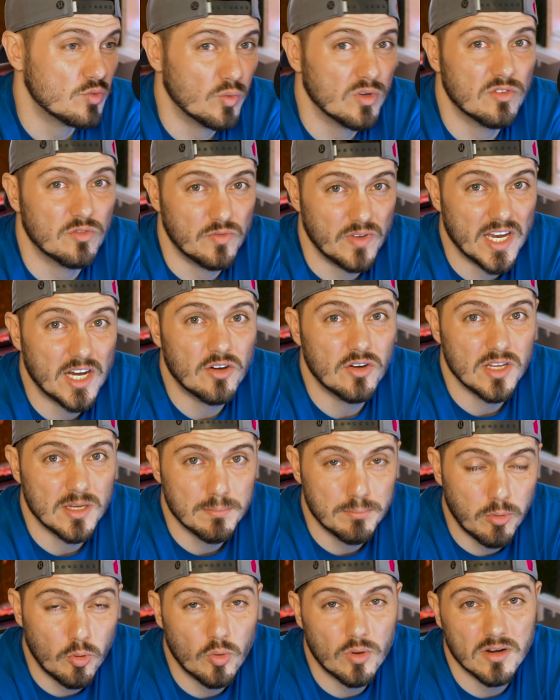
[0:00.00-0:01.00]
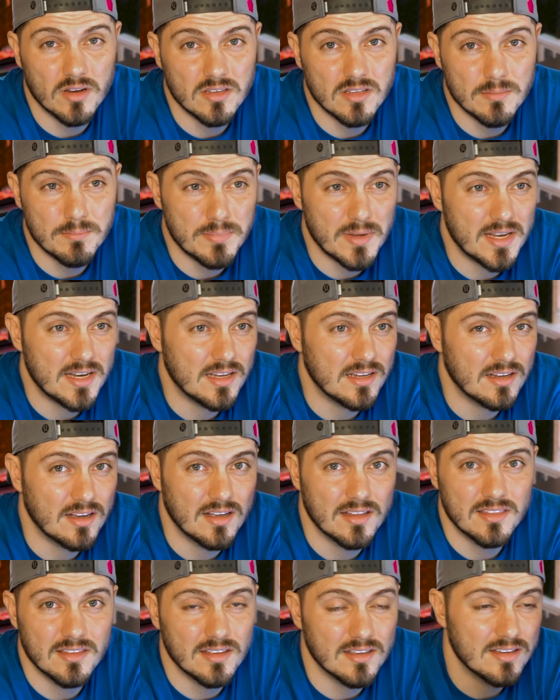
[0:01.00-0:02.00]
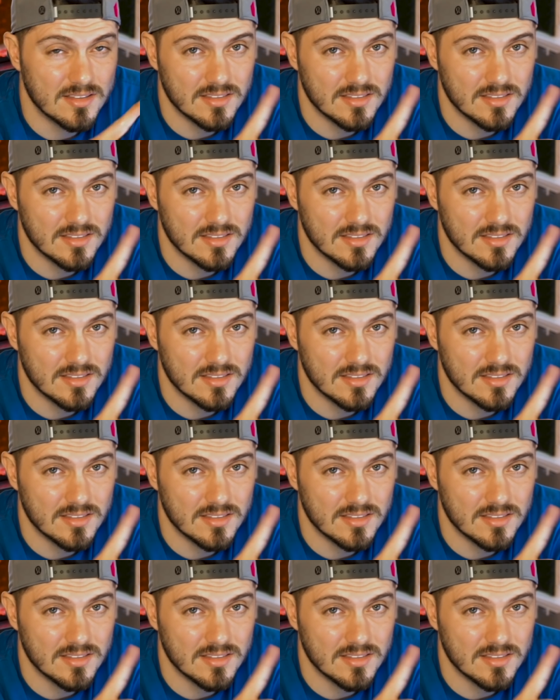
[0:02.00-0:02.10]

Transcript: was very important depending on the